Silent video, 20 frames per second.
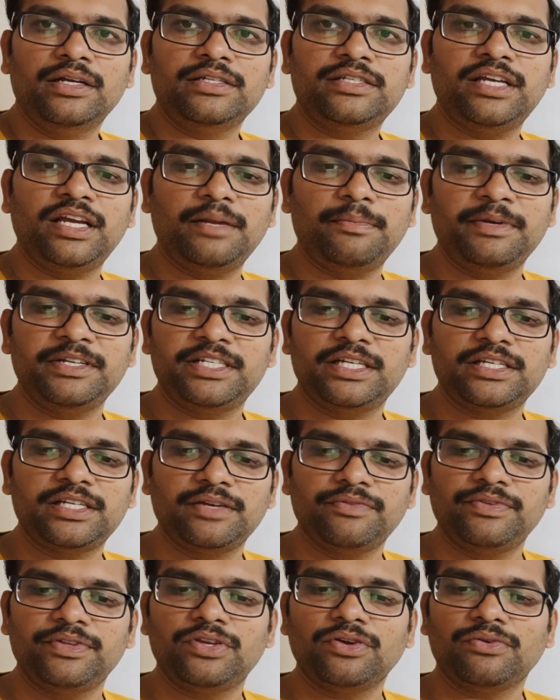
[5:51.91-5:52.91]
share my
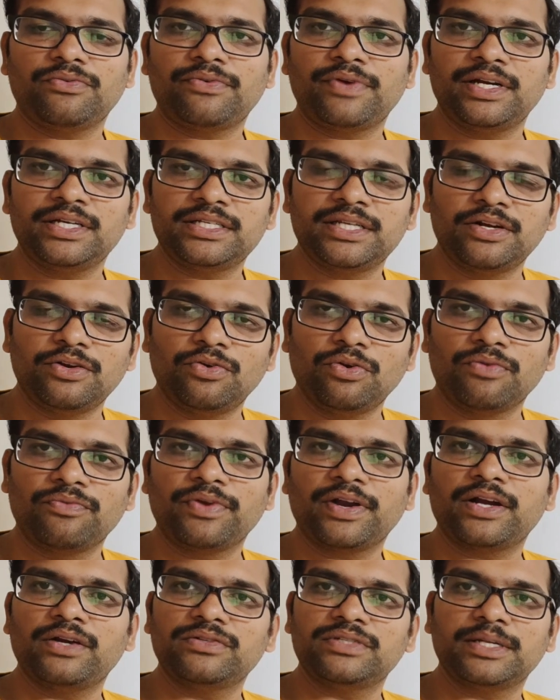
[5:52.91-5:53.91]
session with your friends and don't
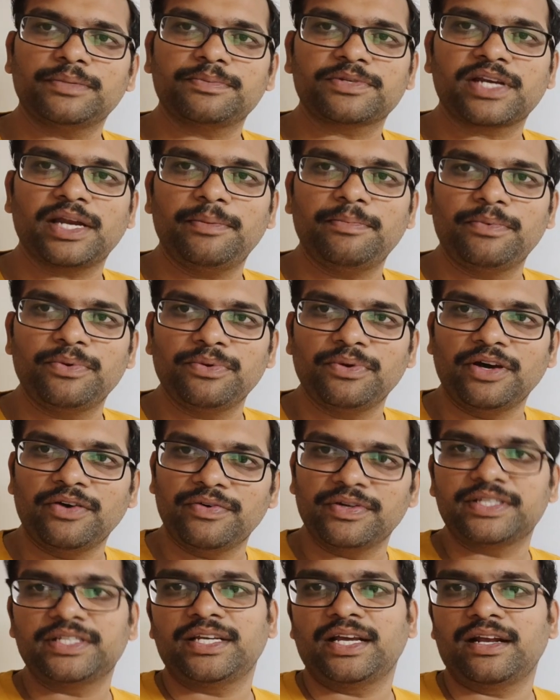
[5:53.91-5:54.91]
forget to subscribe to
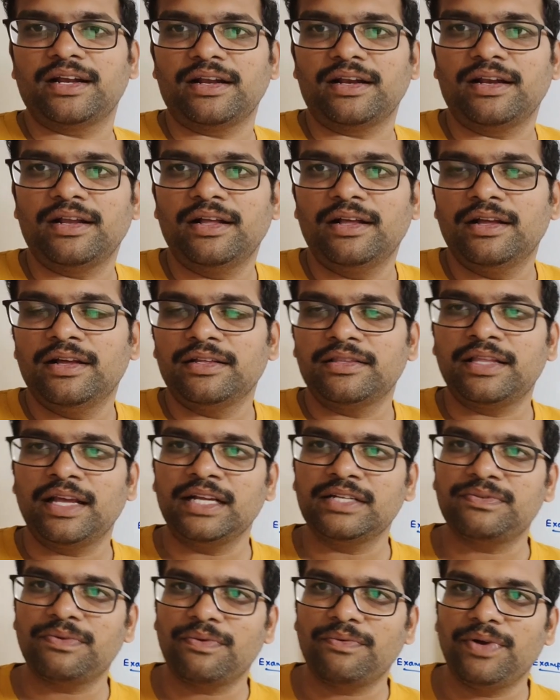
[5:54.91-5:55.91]
our channel
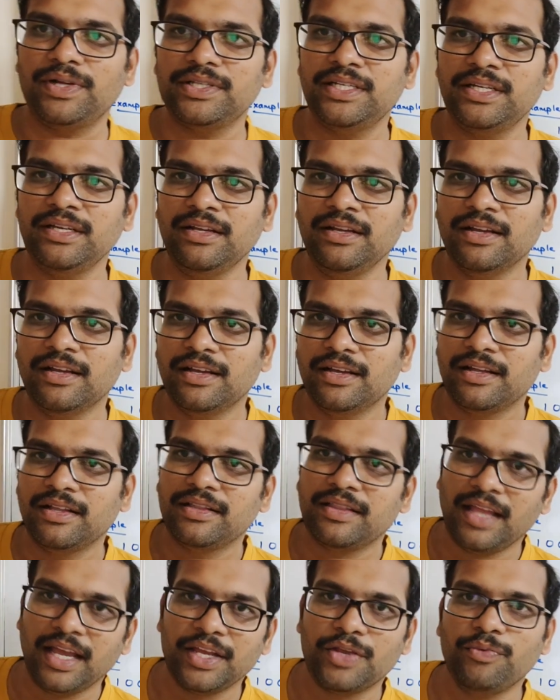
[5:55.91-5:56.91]
thanks for watching
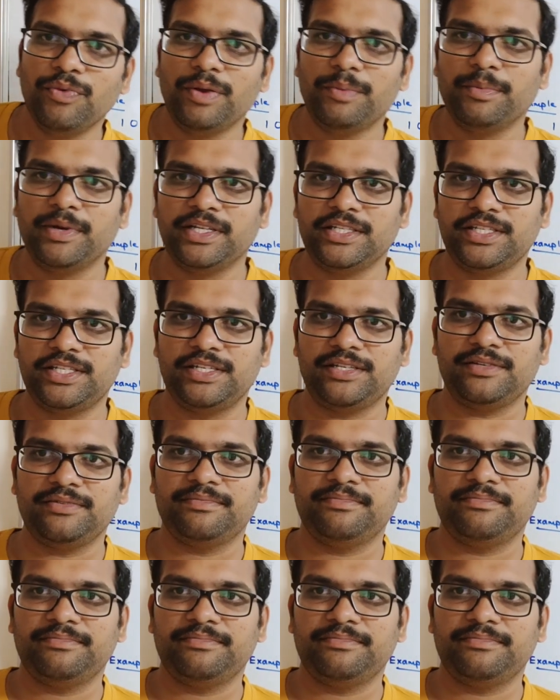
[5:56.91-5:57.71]
thank you very much